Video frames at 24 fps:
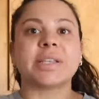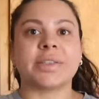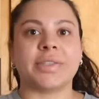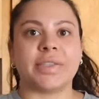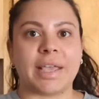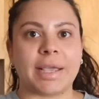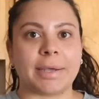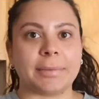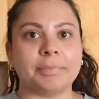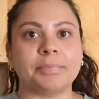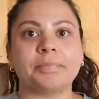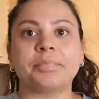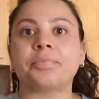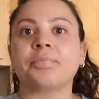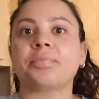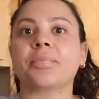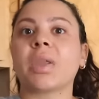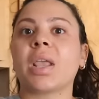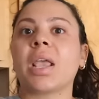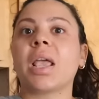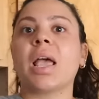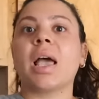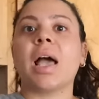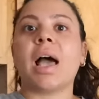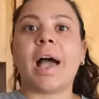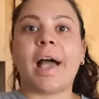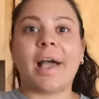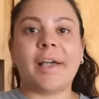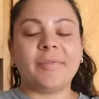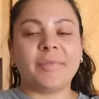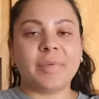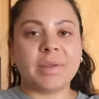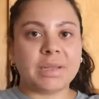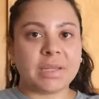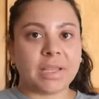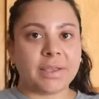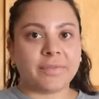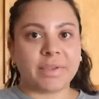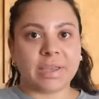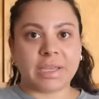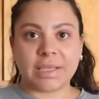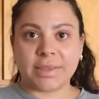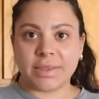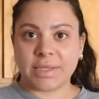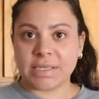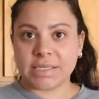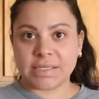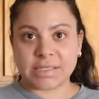the thing. I've been living
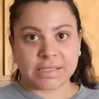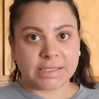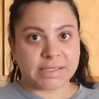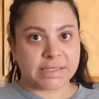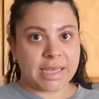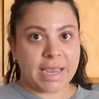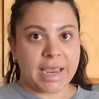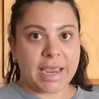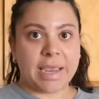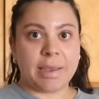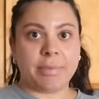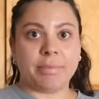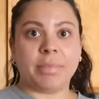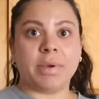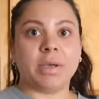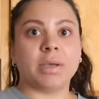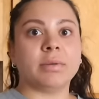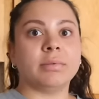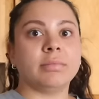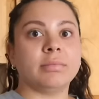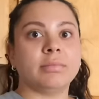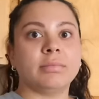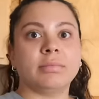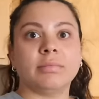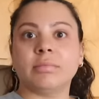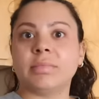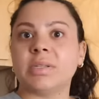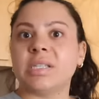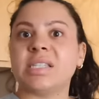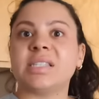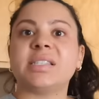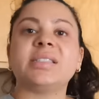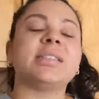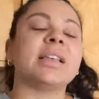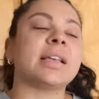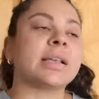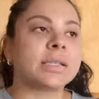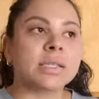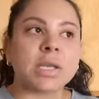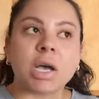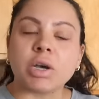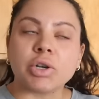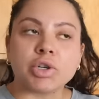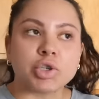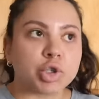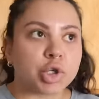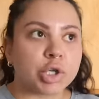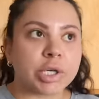in this same
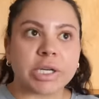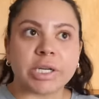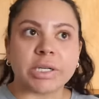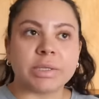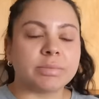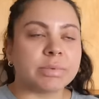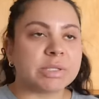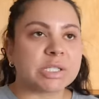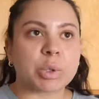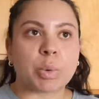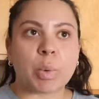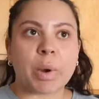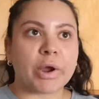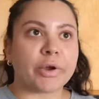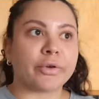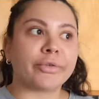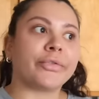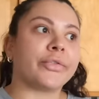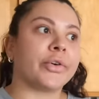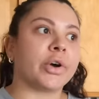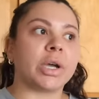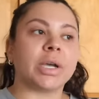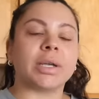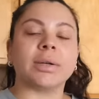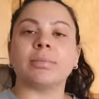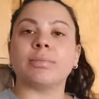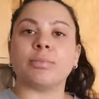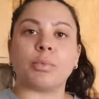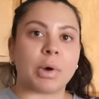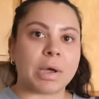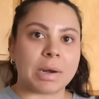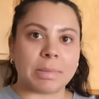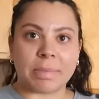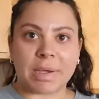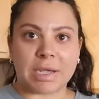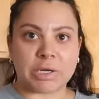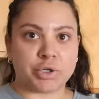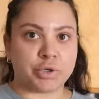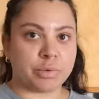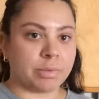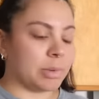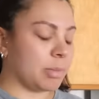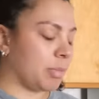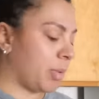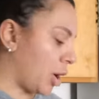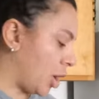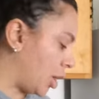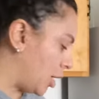600 square foot one
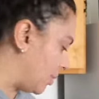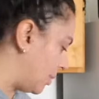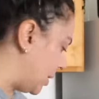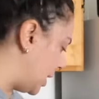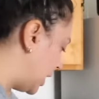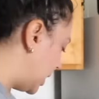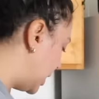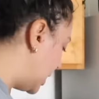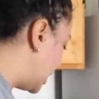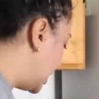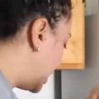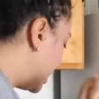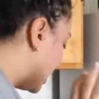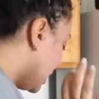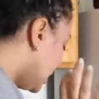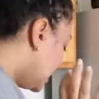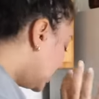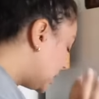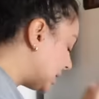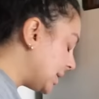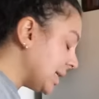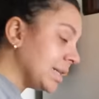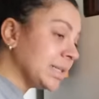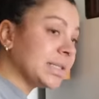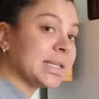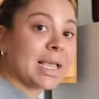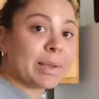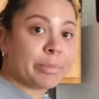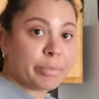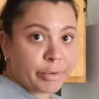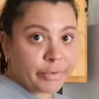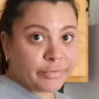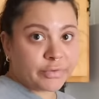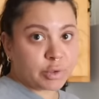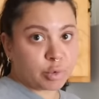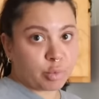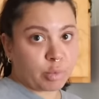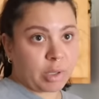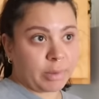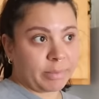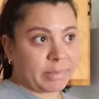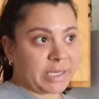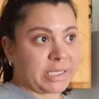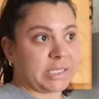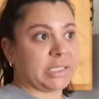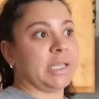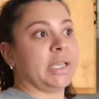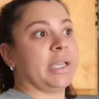bedroom apartment since I moved to
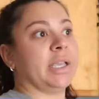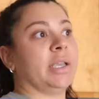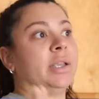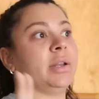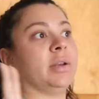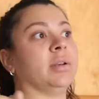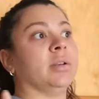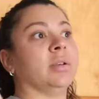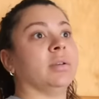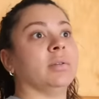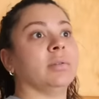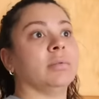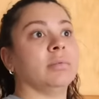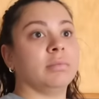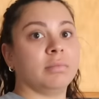Wilmington.